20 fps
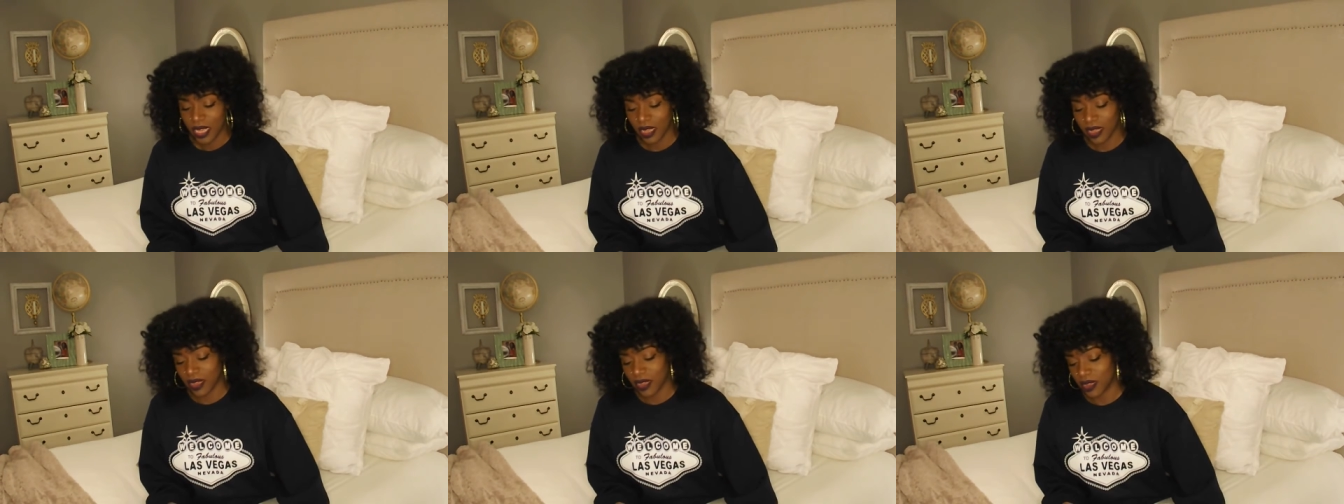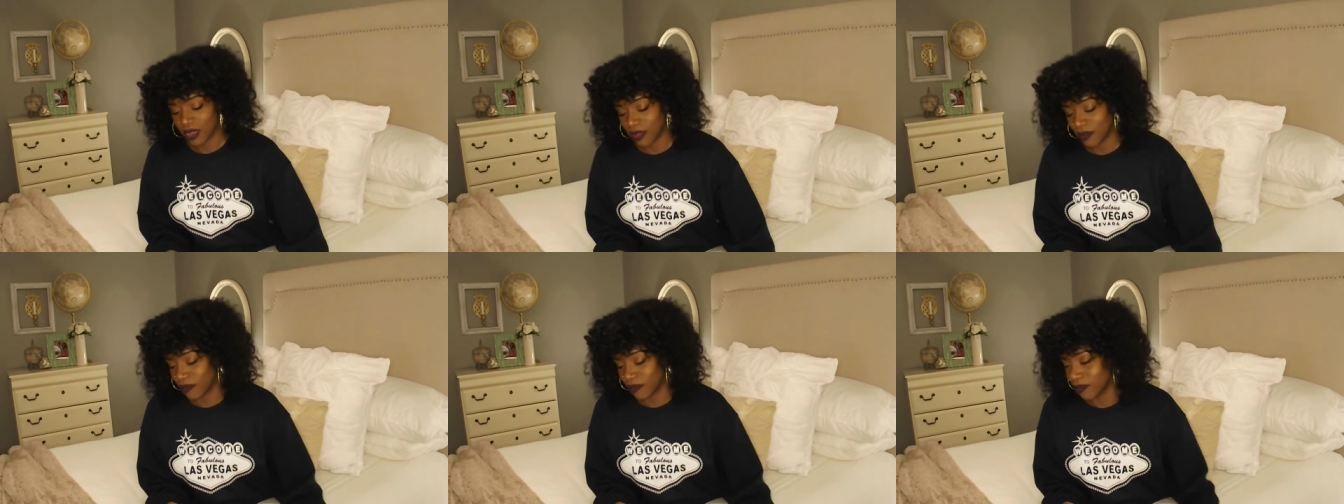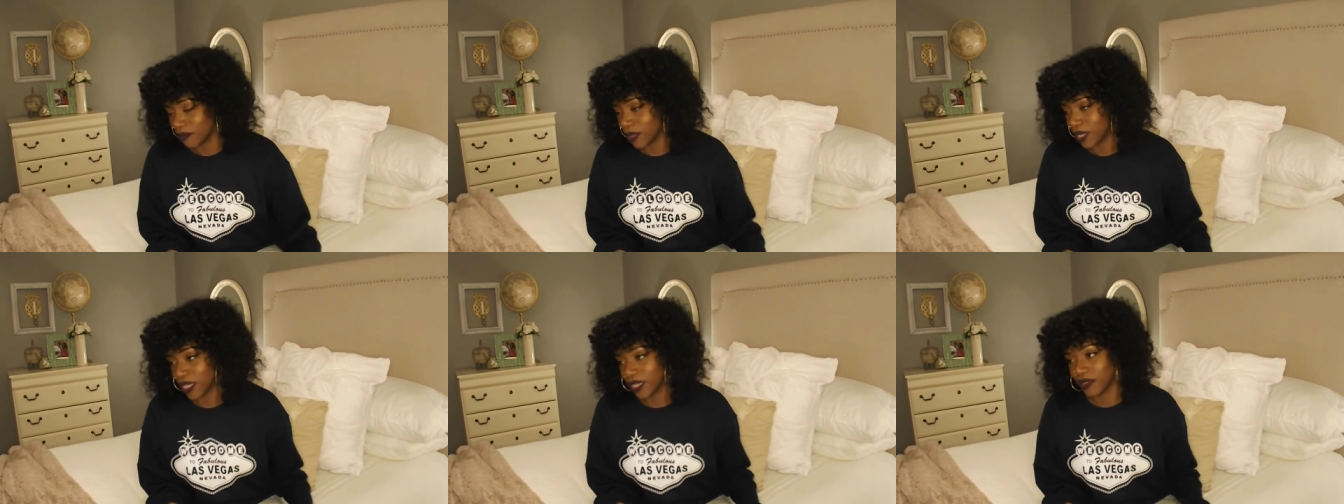
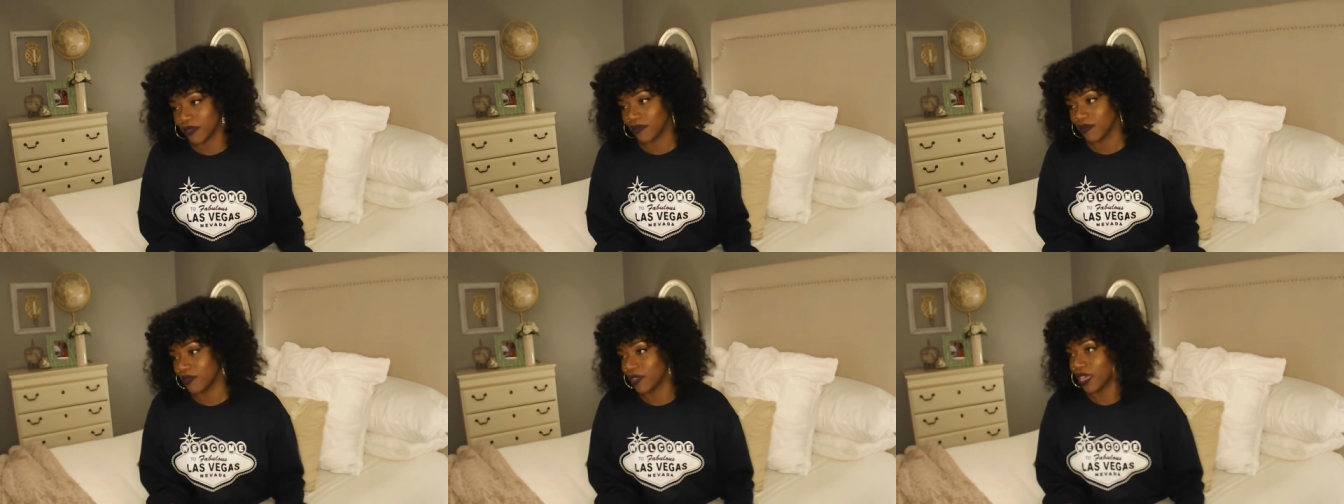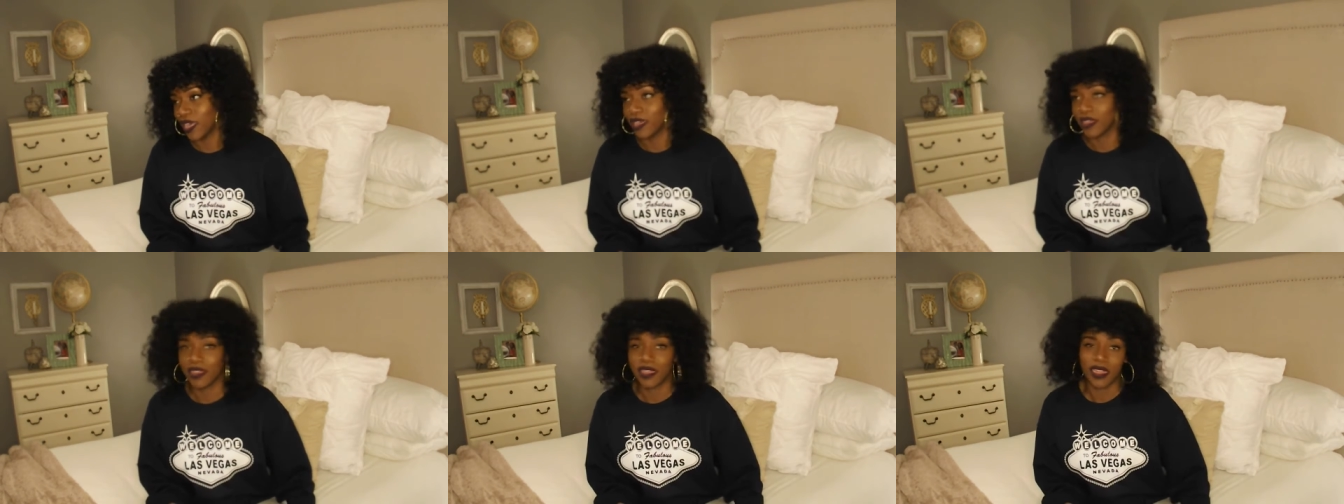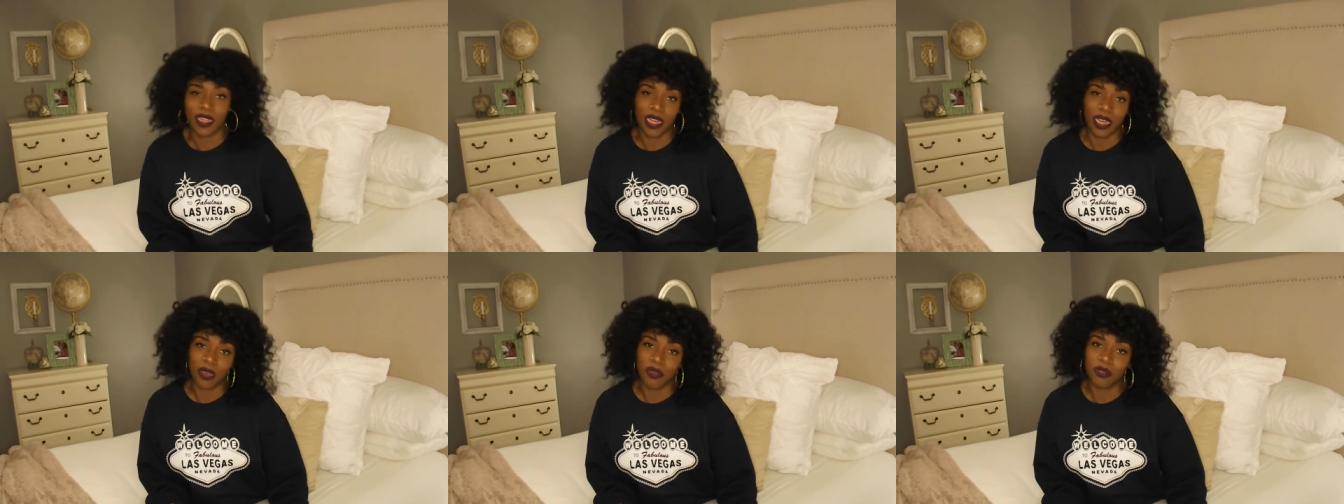But yeah,
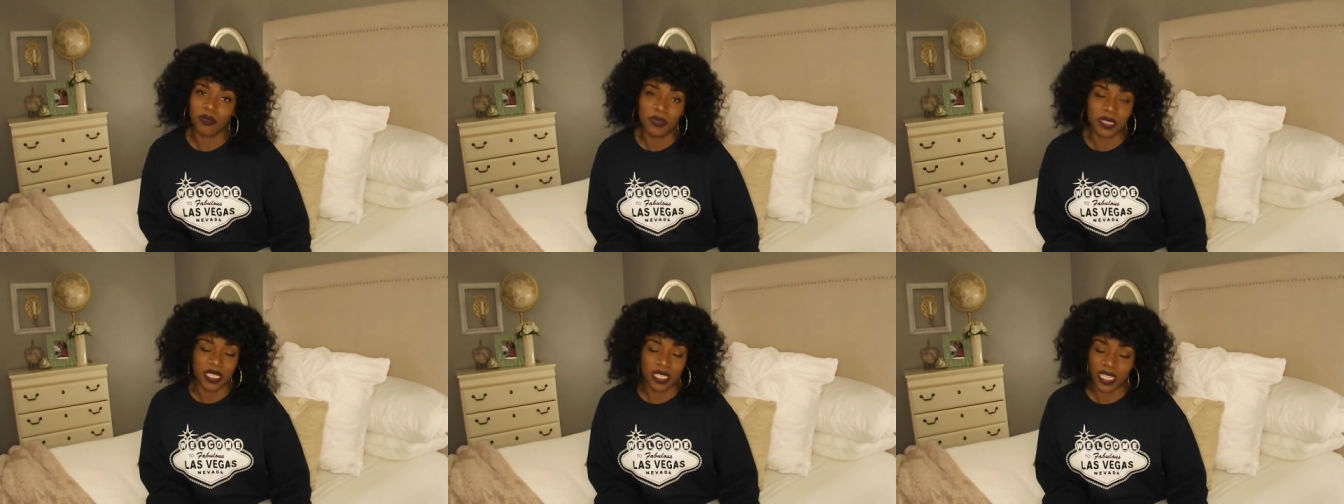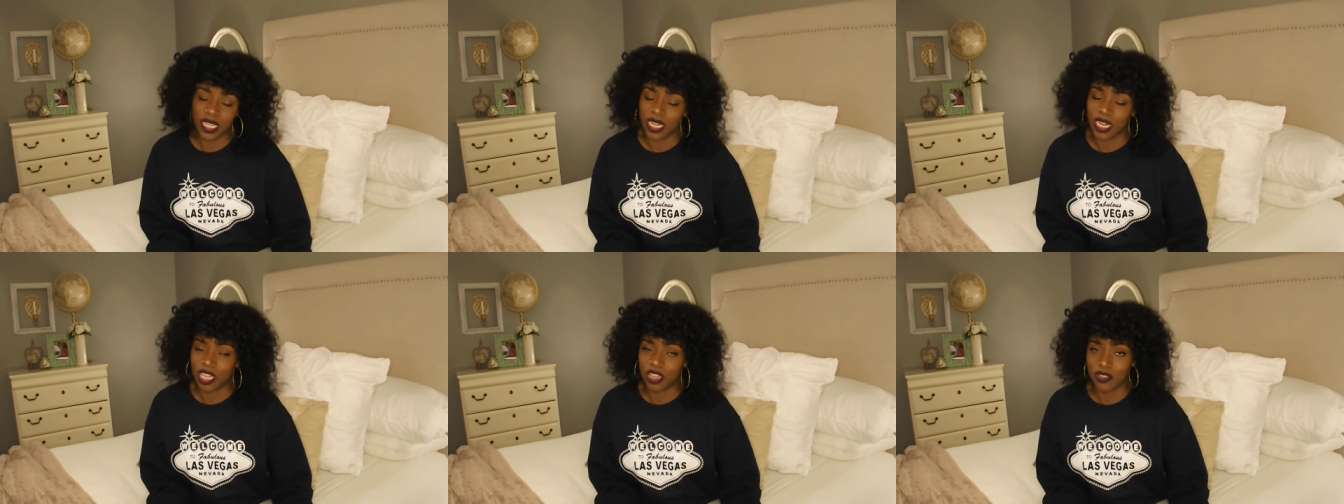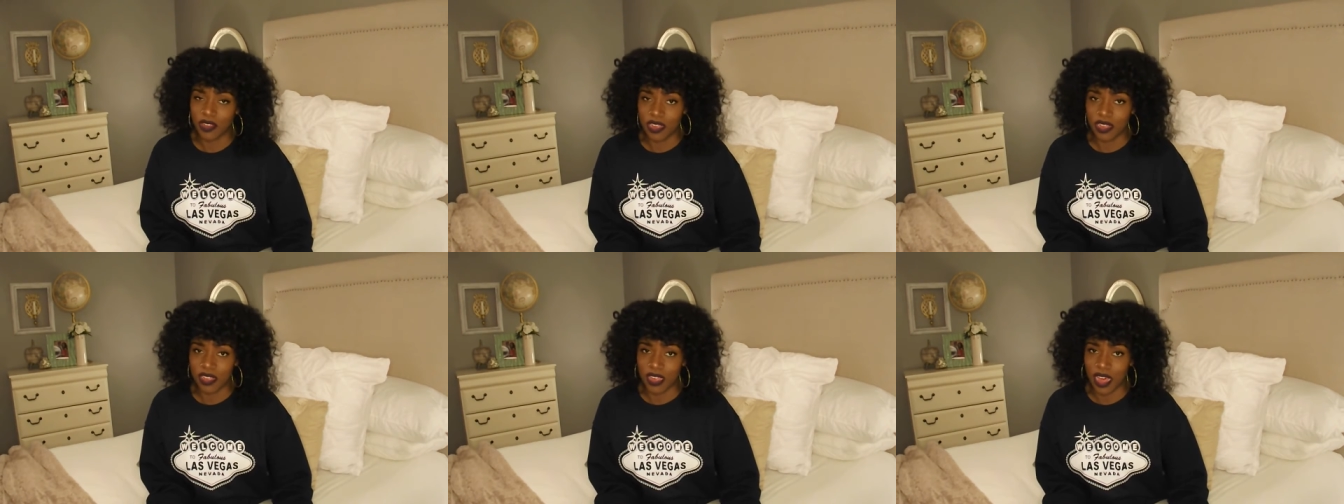I don't want to be staying at
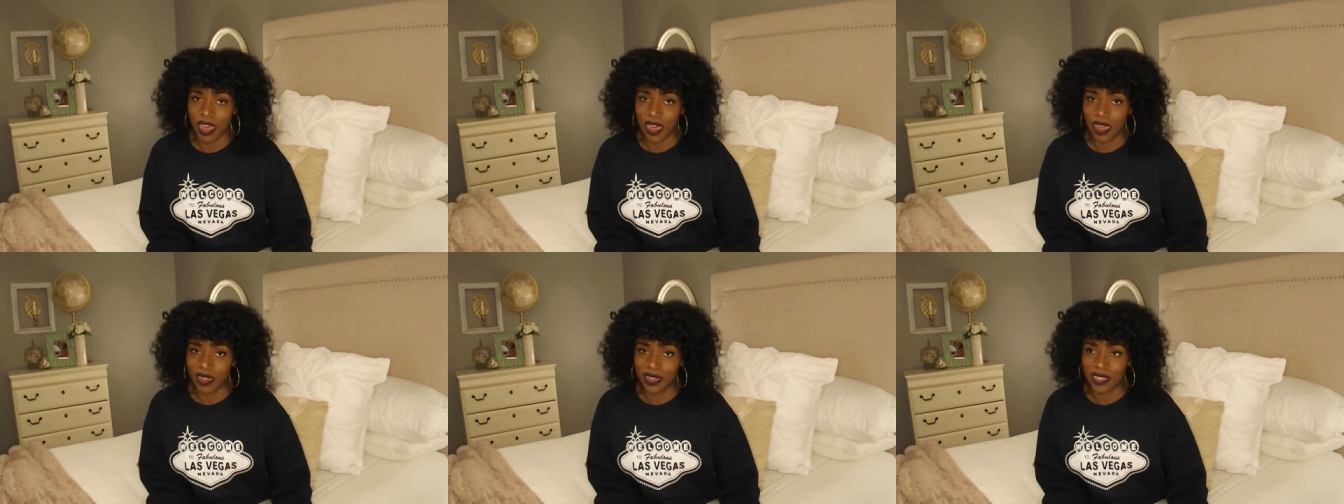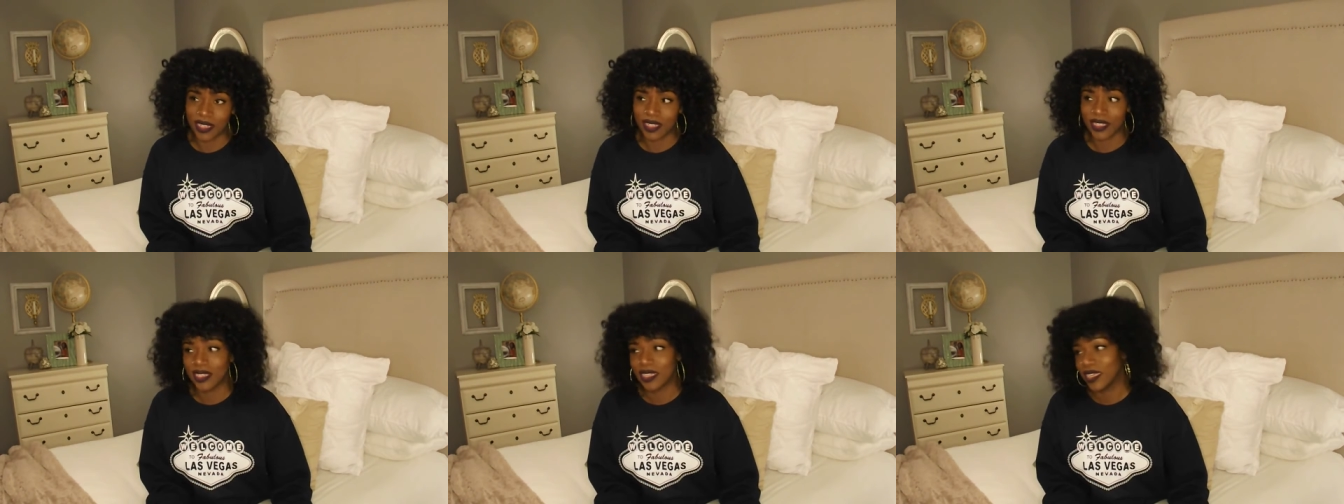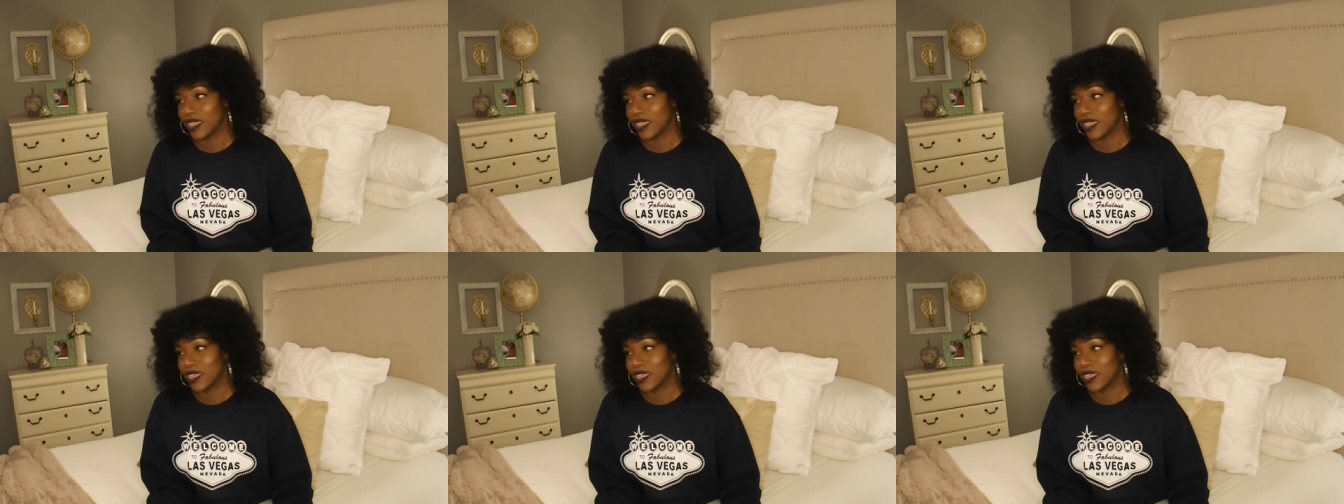Treasure Island.